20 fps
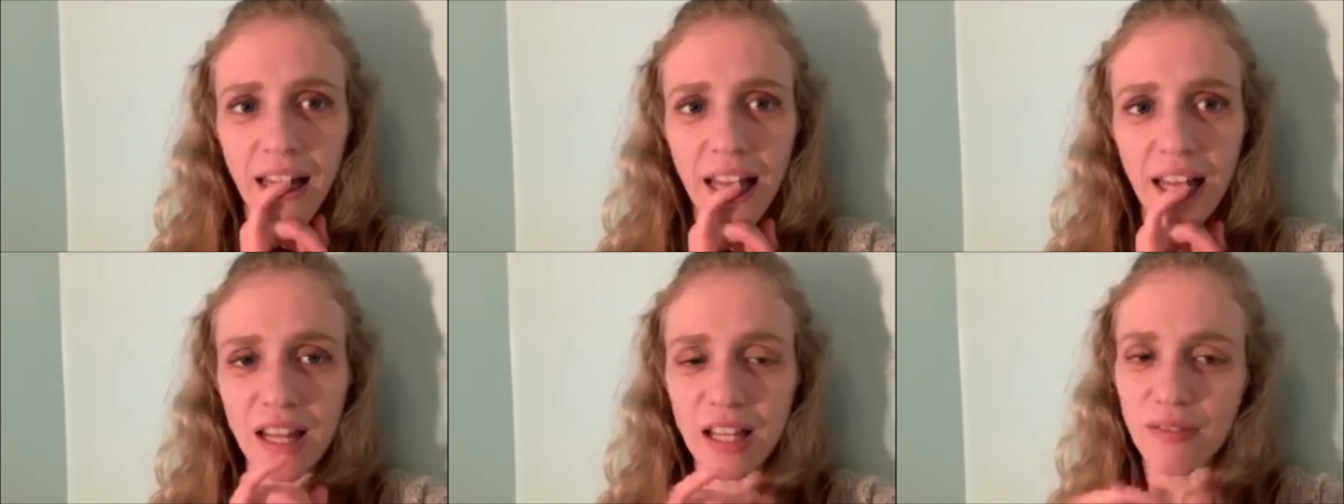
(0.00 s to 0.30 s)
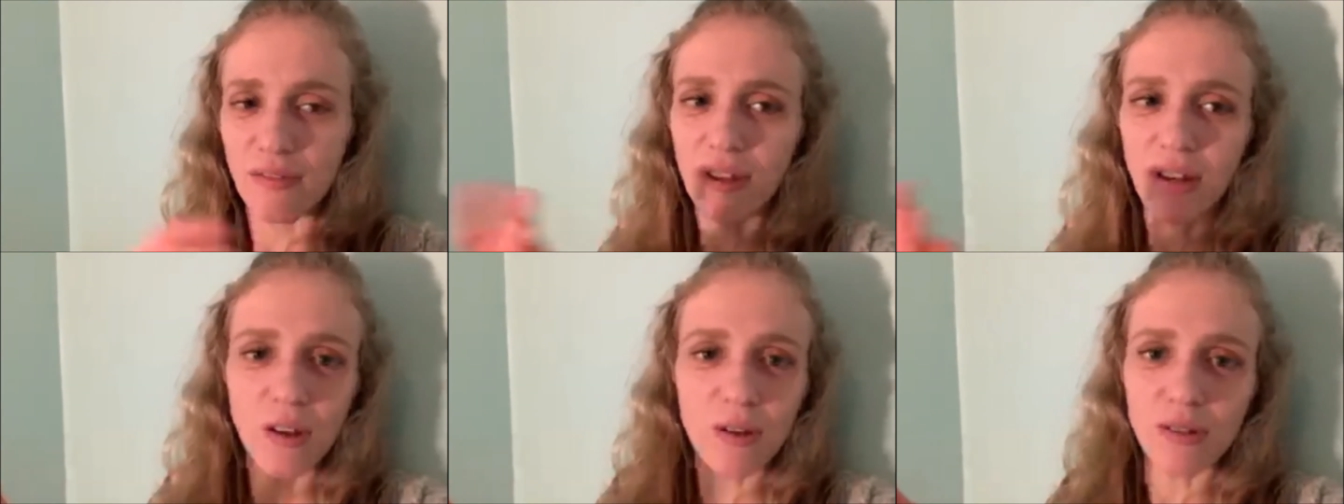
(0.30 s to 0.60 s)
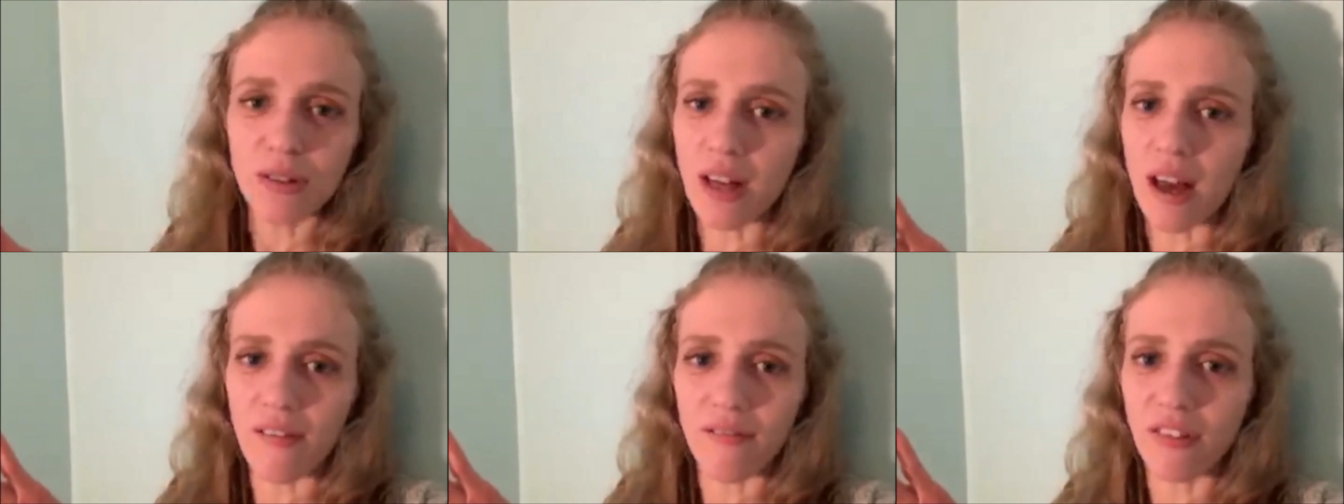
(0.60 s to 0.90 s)
This video
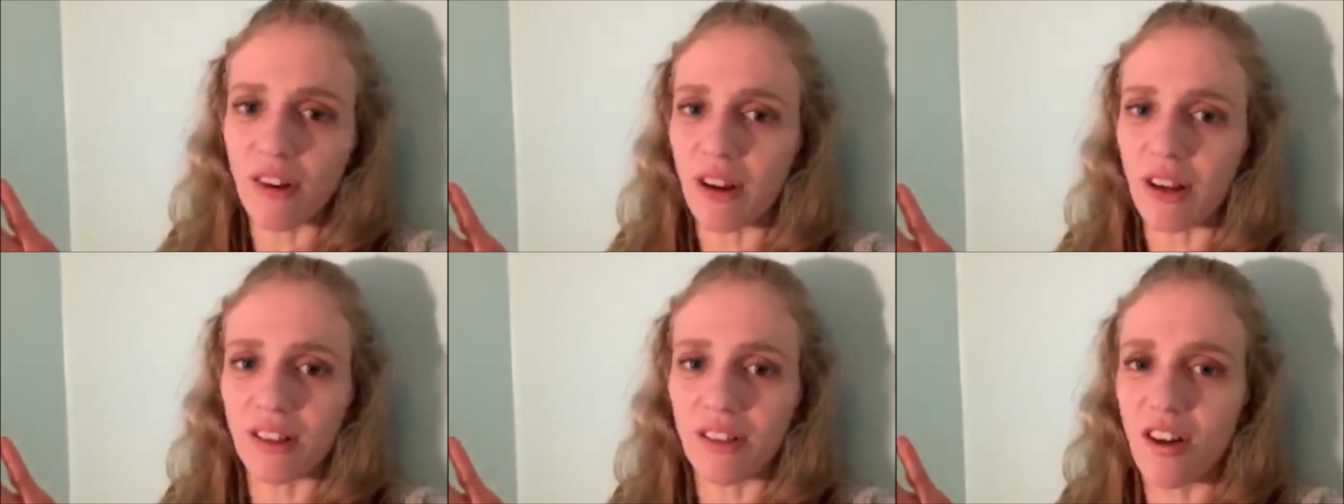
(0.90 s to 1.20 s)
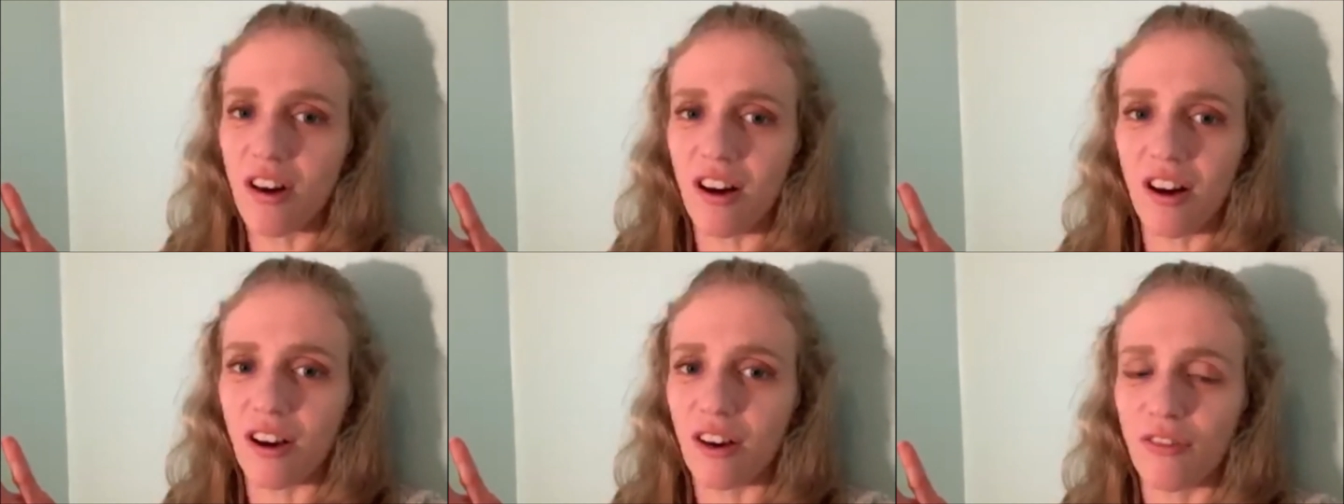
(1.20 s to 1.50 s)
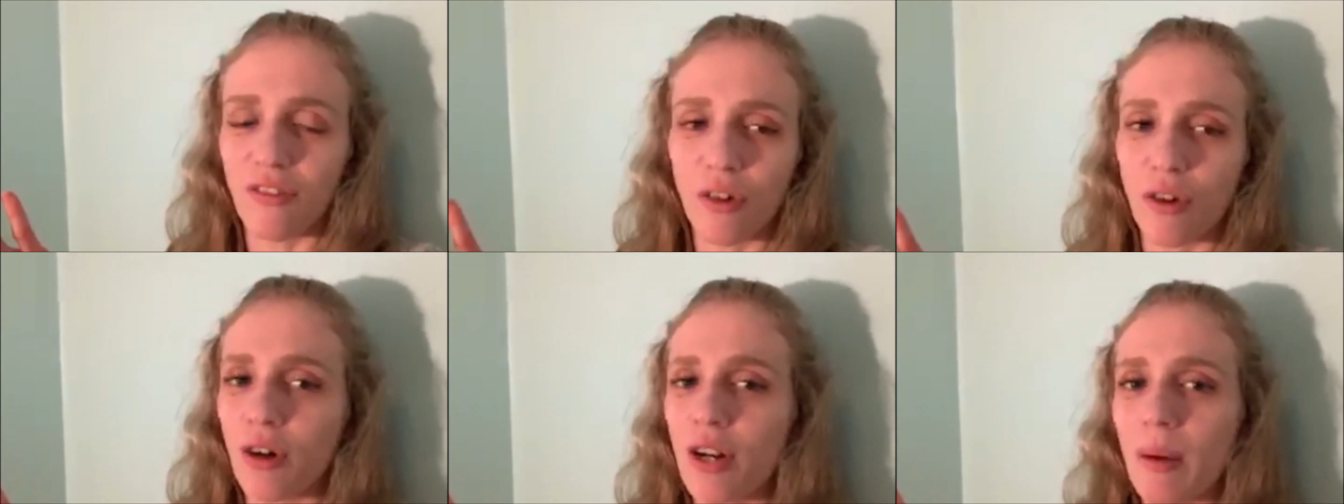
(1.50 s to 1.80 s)
is not very long
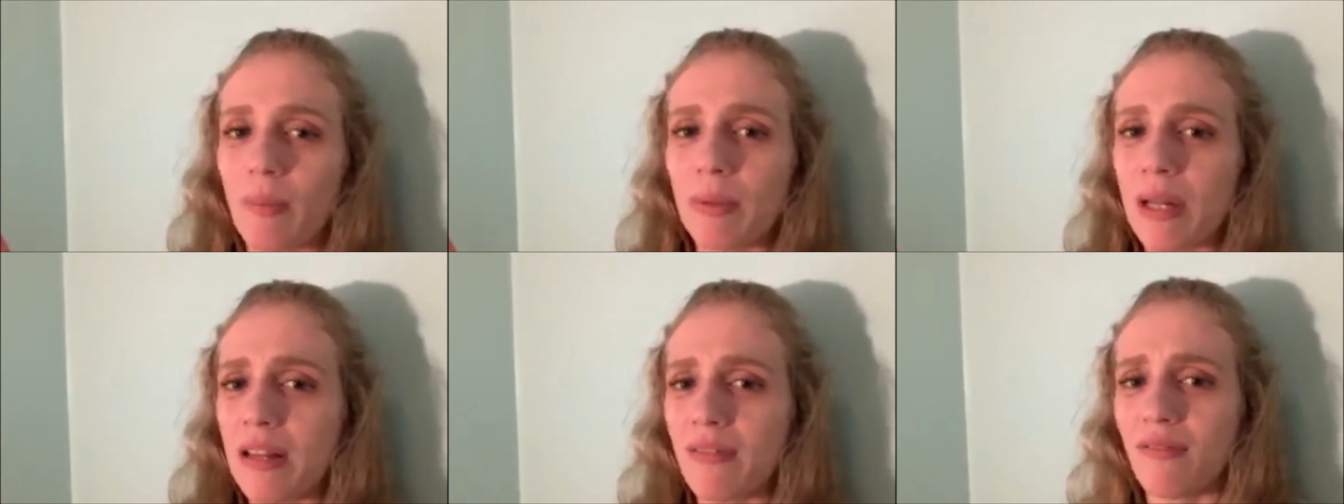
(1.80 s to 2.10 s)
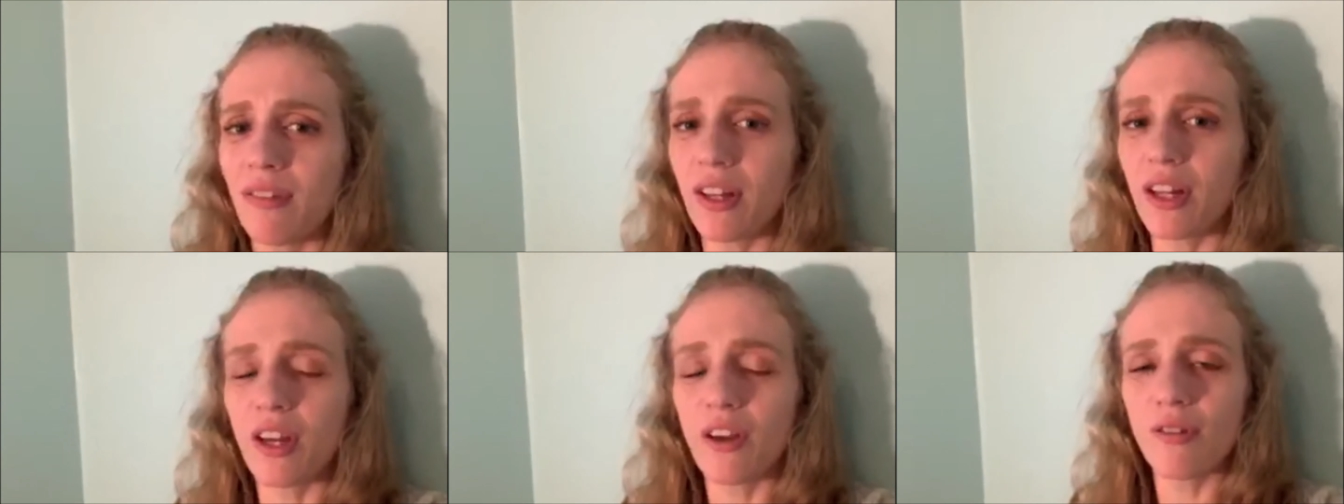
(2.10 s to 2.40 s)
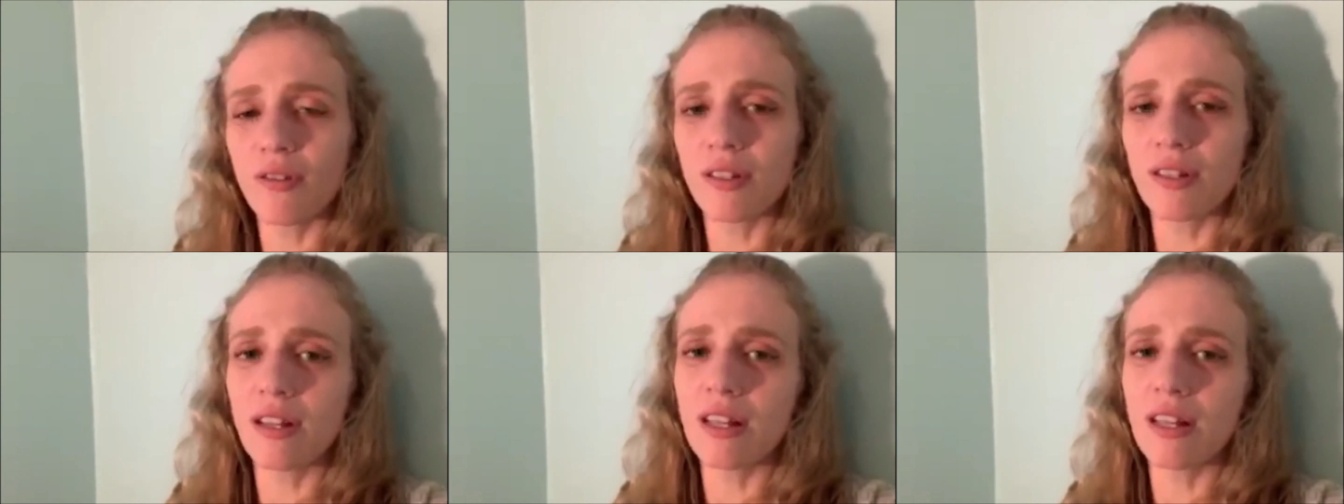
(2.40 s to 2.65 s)
for an update video,